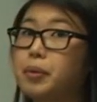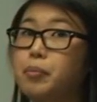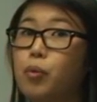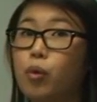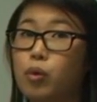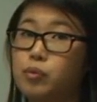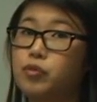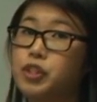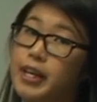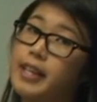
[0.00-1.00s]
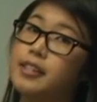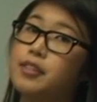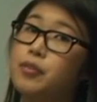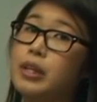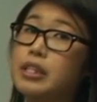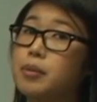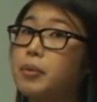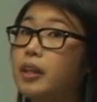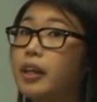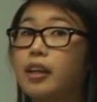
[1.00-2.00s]
be more chances for
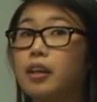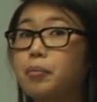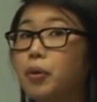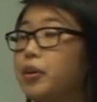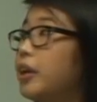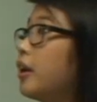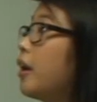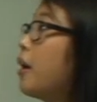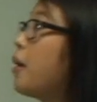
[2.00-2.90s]
intermolecular bonding